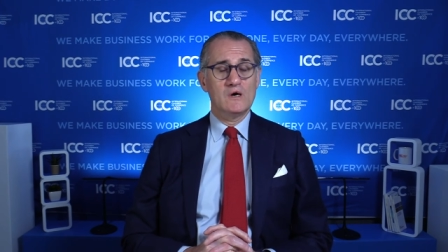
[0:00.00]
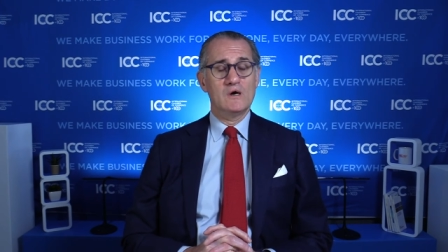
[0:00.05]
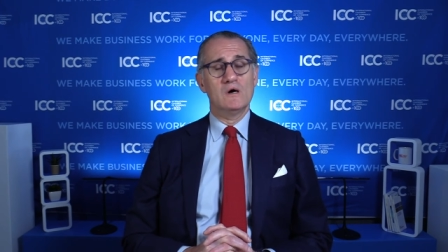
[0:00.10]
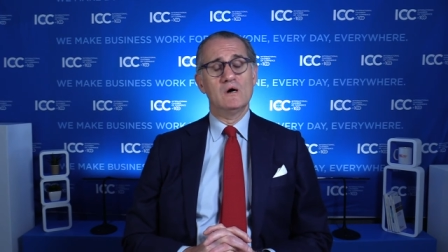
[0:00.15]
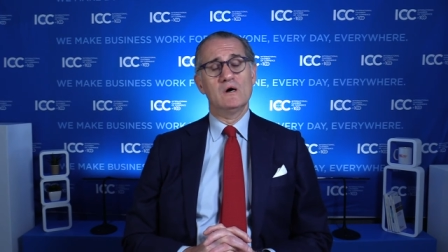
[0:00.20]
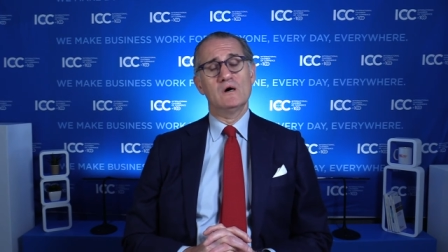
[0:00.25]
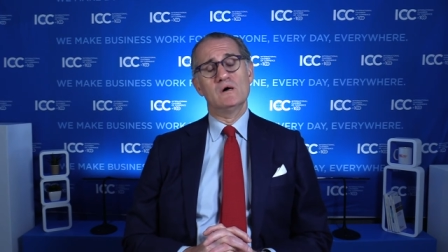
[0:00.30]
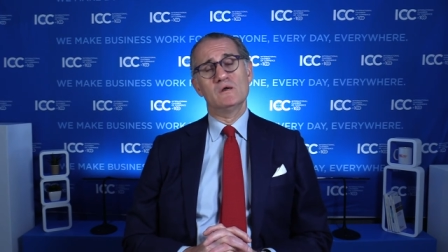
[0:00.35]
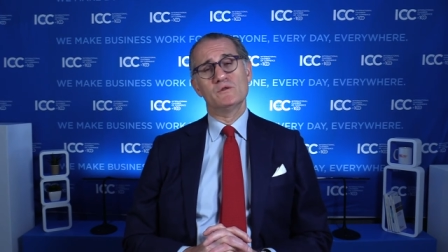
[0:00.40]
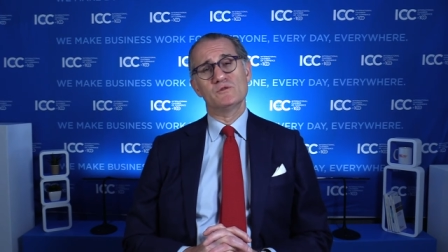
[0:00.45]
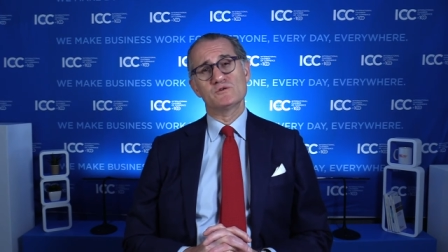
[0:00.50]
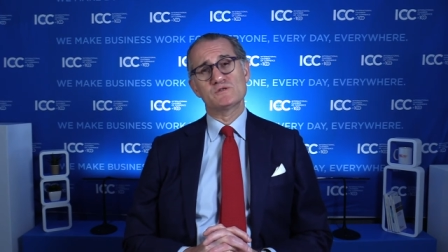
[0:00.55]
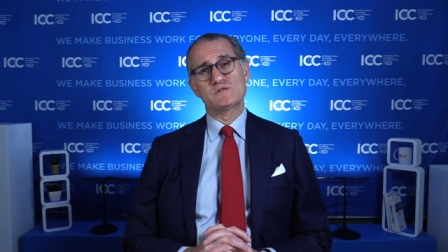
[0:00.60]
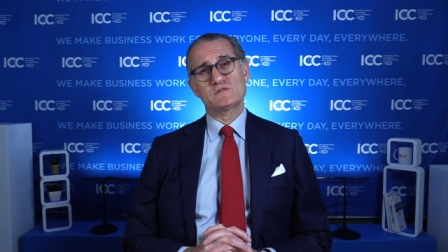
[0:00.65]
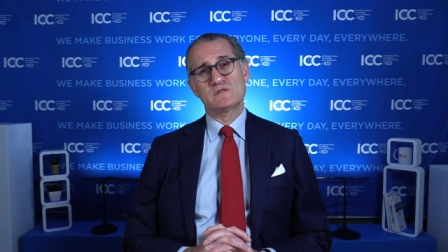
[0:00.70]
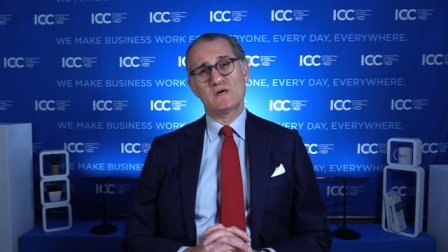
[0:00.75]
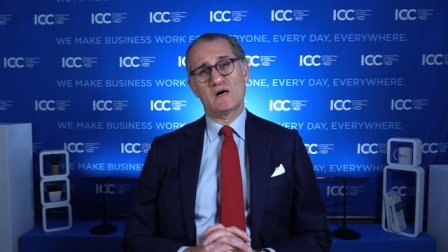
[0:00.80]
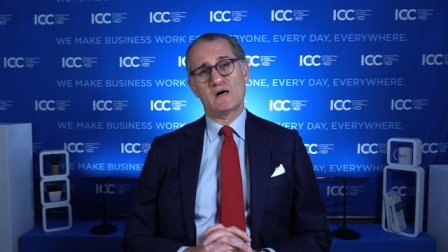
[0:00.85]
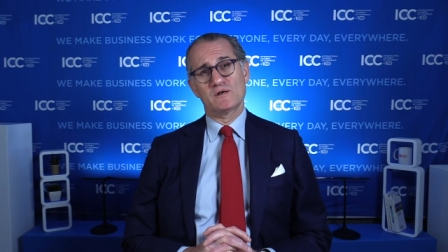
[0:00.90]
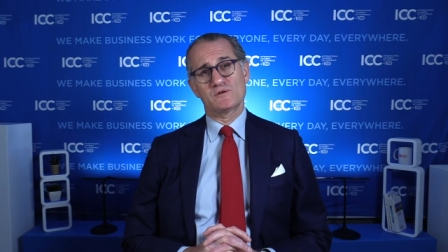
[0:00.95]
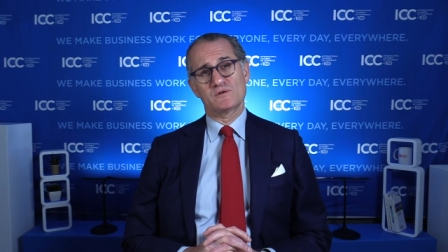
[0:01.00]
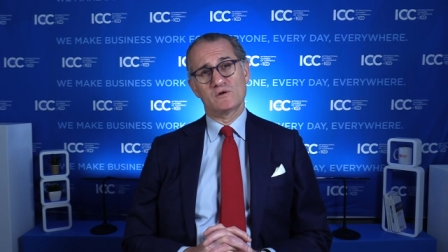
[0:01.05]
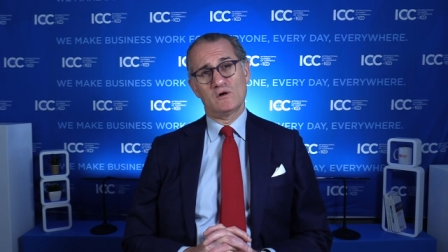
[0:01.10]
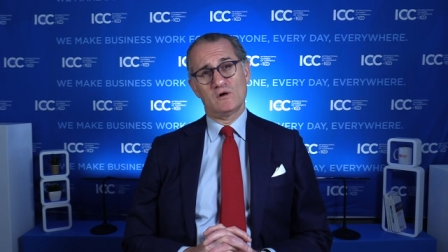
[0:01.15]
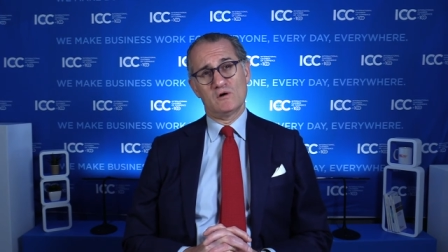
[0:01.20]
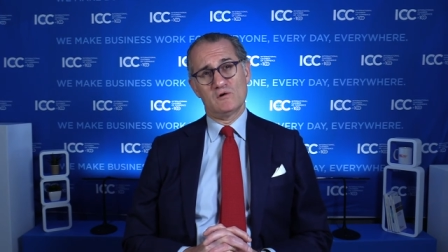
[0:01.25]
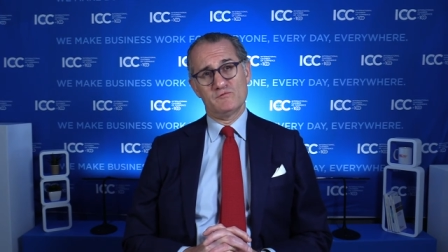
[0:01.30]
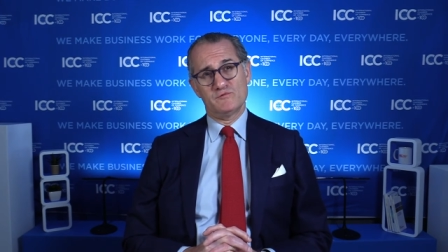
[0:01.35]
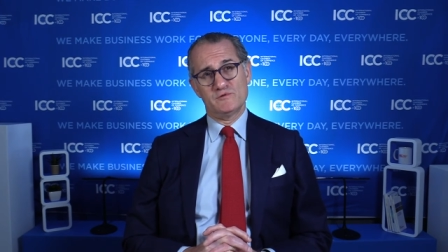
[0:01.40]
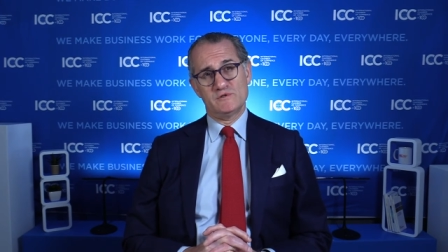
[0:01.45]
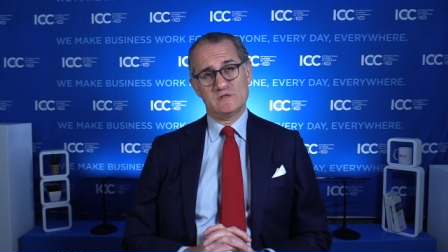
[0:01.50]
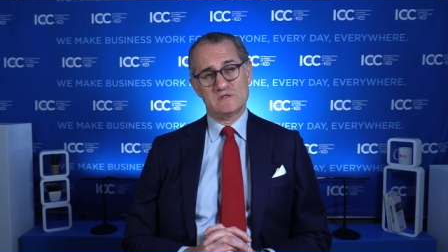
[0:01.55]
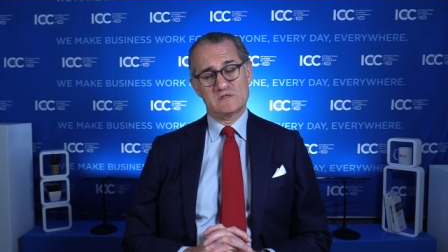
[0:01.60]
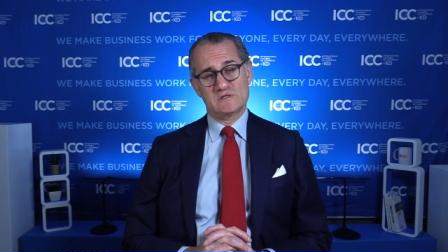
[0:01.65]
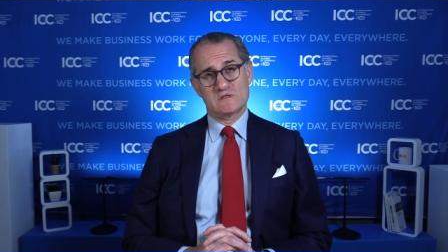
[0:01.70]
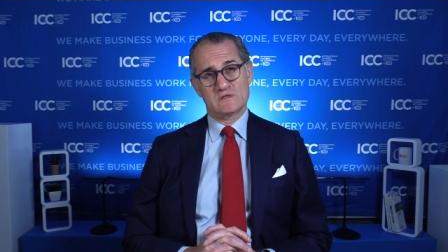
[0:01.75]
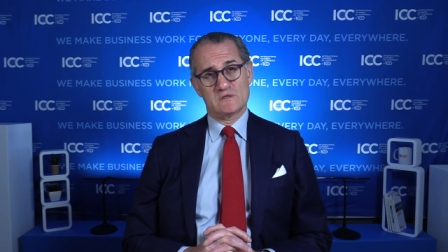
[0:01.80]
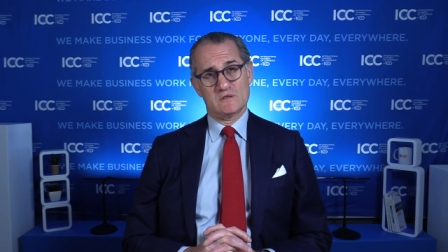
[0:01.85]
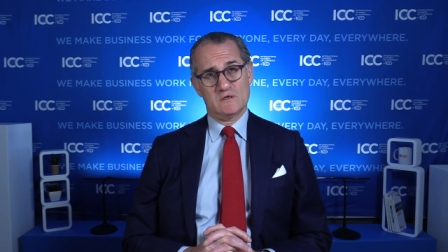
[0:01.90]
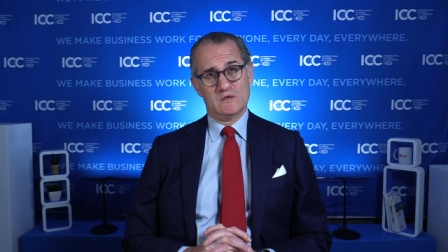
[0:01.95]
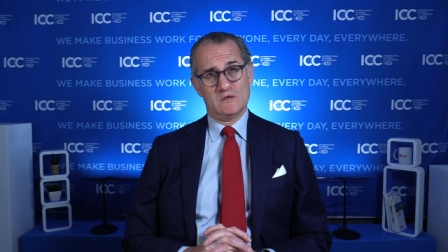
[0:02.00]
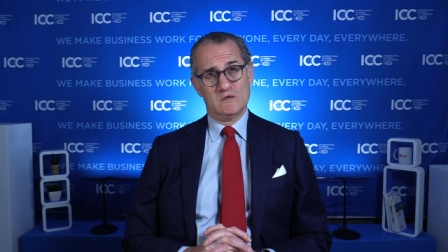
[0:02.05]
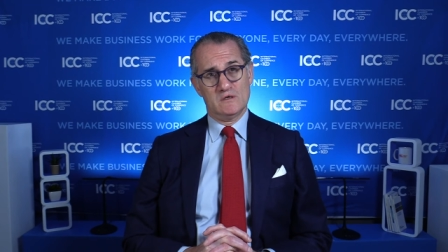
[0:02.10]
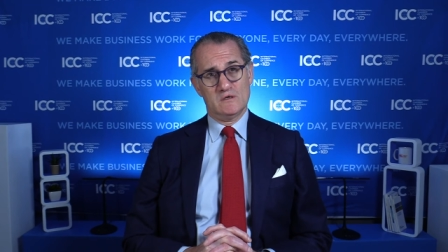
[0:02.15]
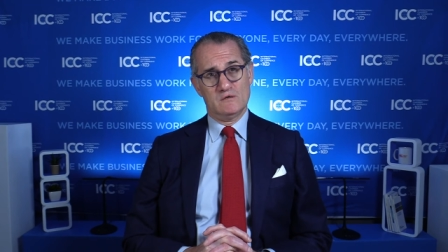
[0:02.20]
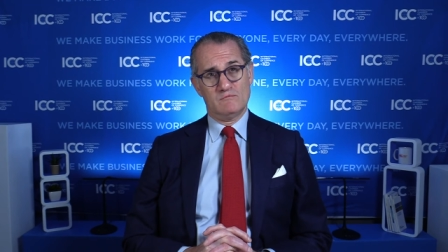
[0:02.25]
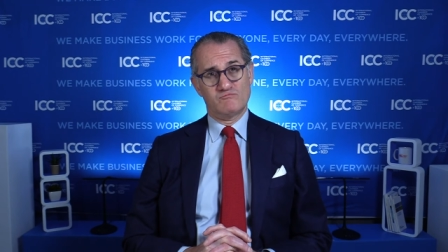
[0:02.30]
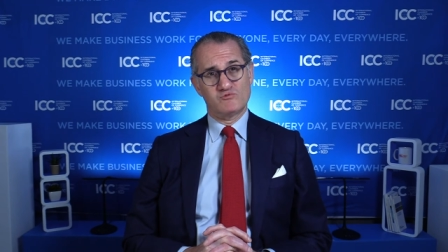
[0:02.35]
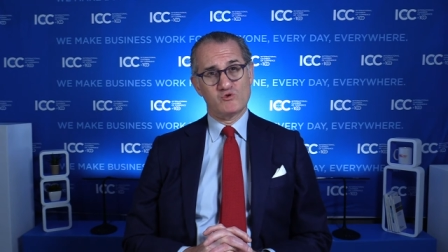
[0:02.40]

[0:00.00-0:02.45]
uh, the start of this uh,